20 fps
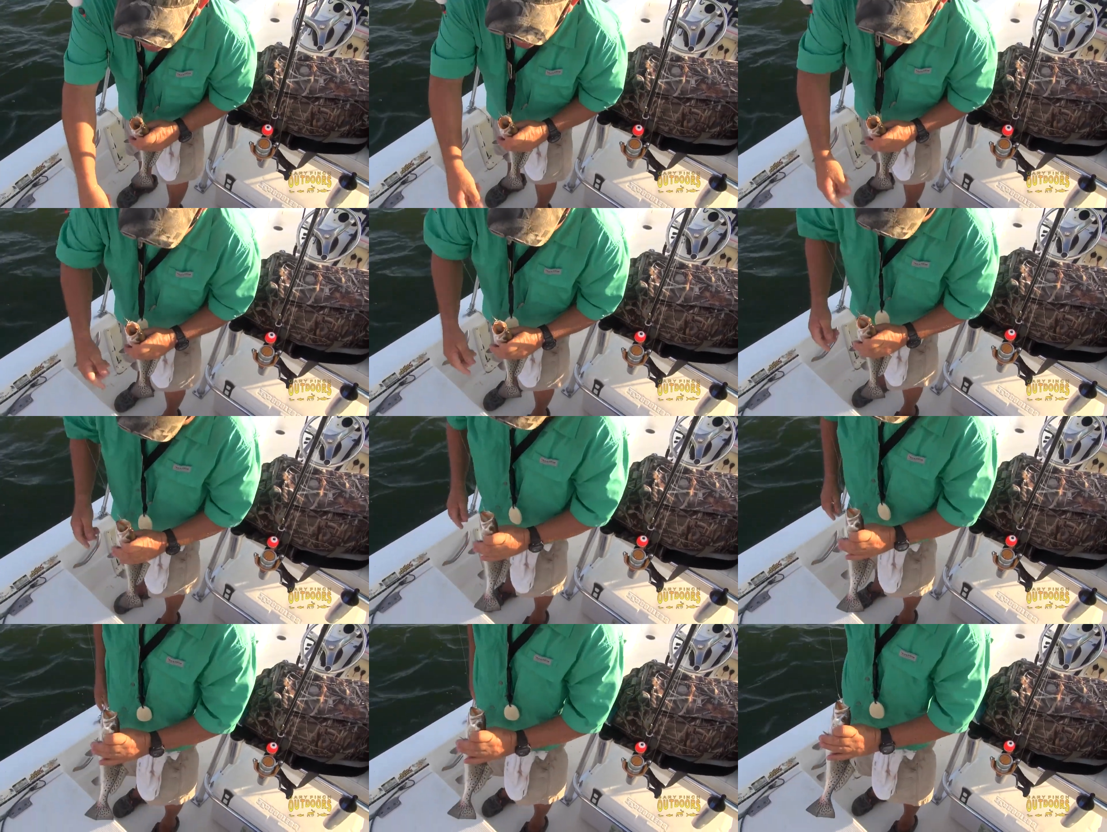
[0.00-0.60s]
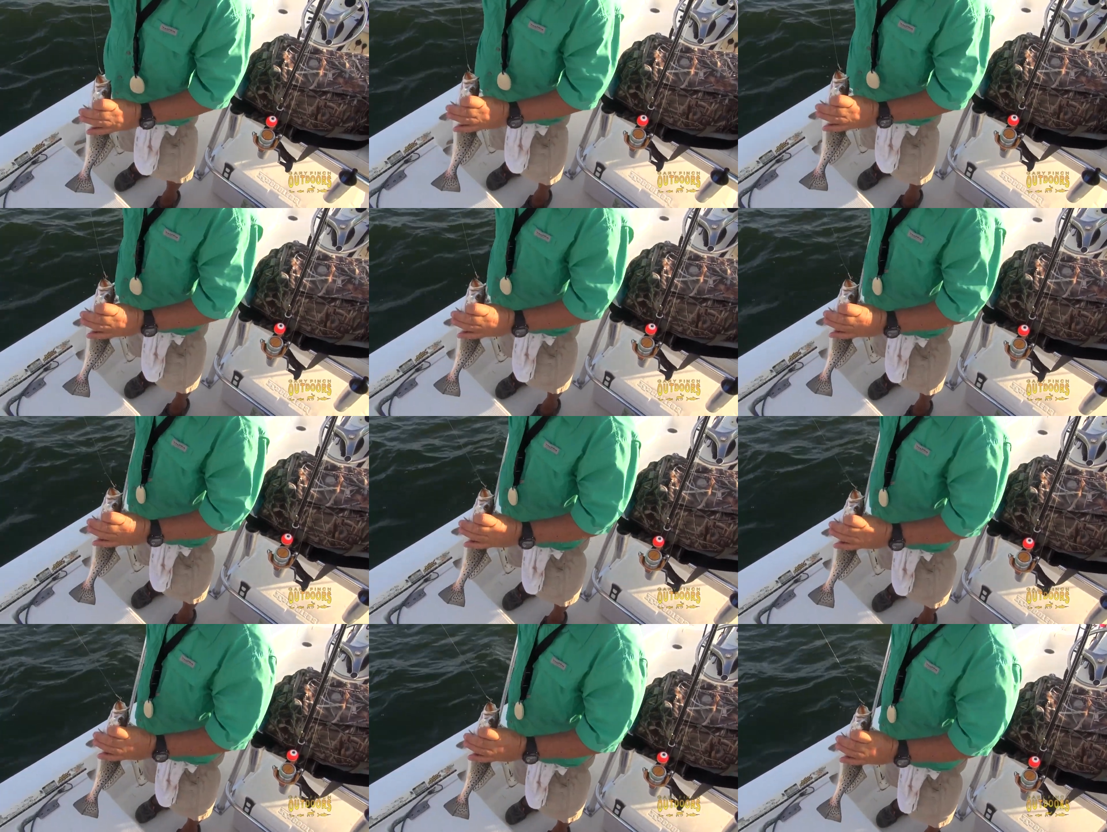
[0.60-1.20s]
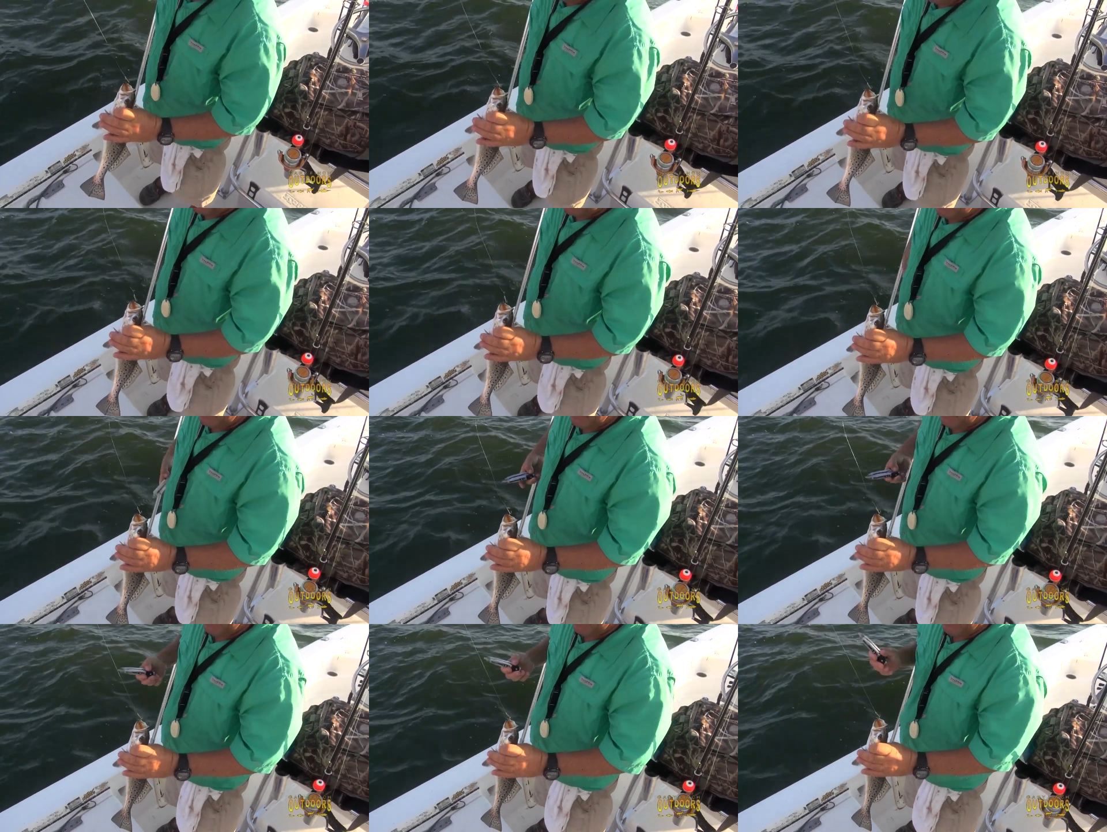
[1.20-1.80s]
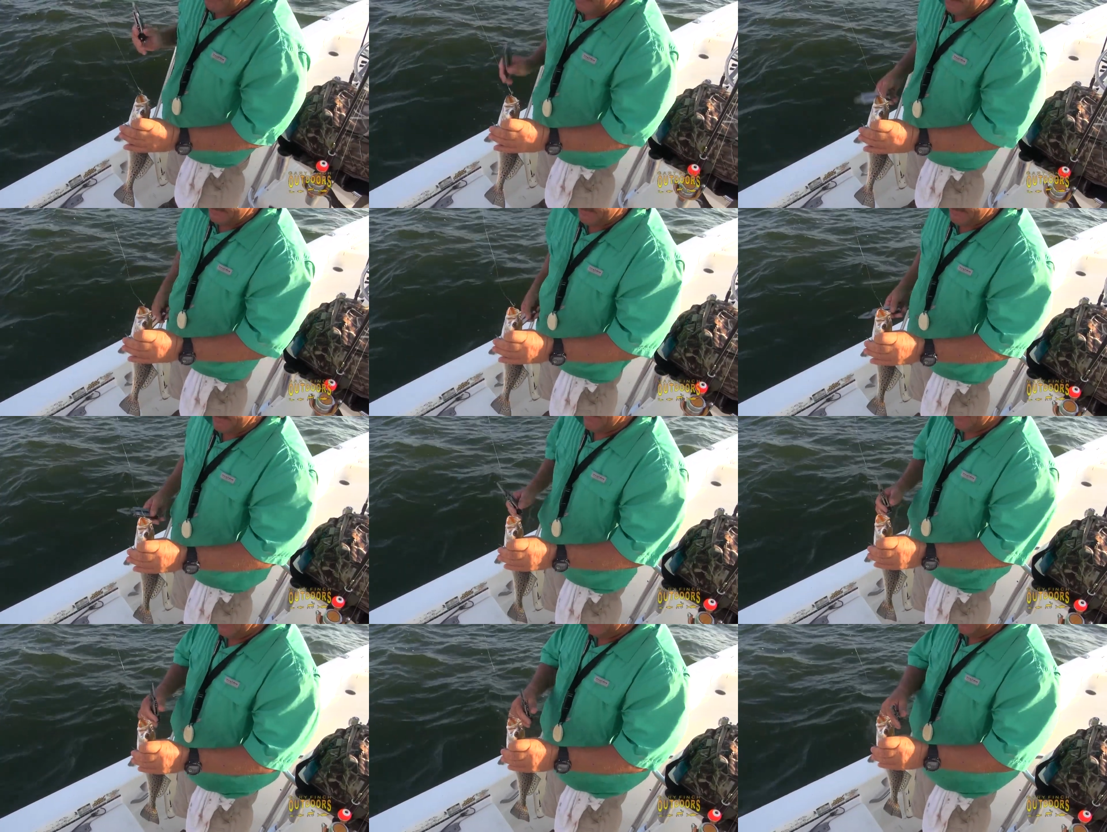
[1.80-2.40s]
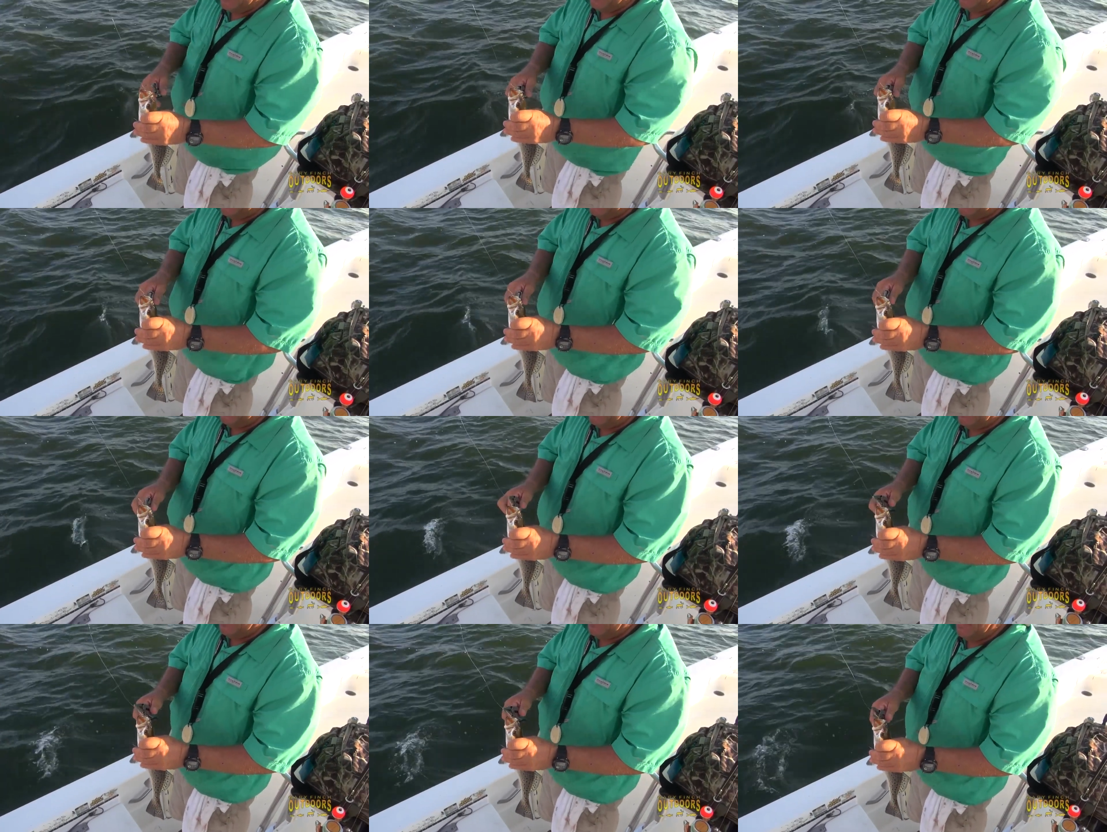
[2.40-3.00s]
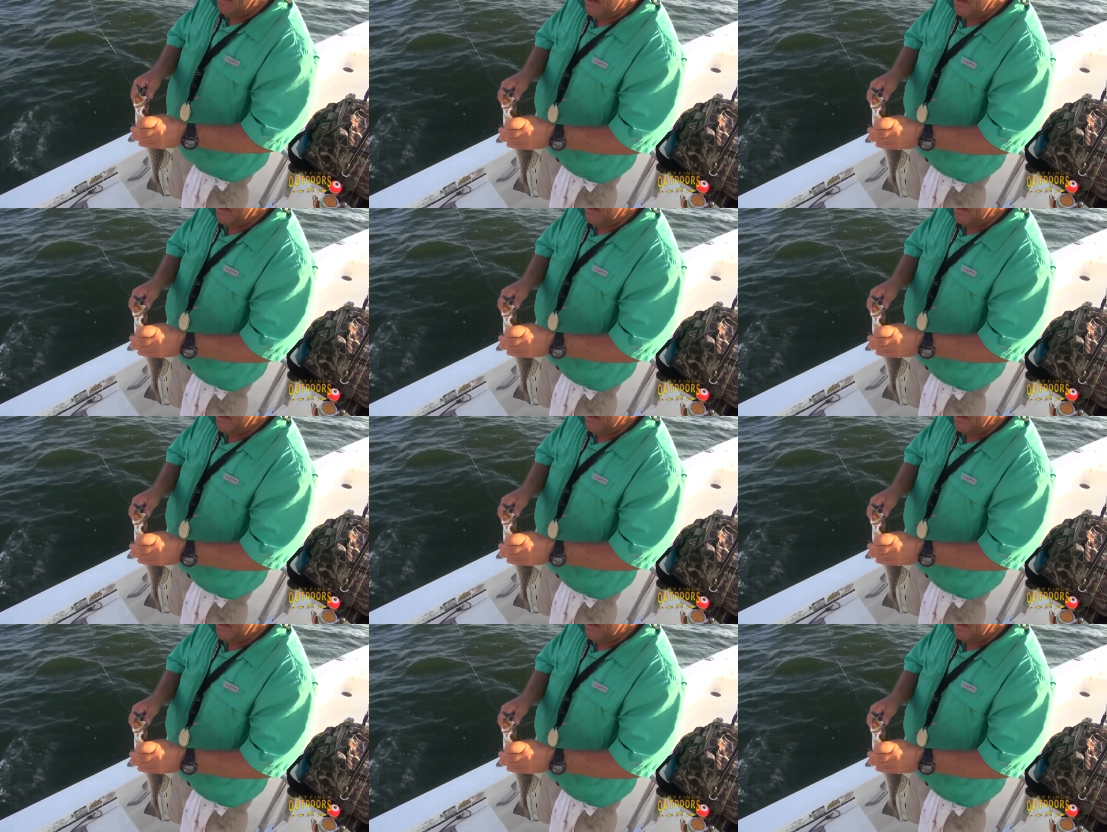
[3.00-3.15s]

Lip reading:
No face is visible, so there are no lips to read.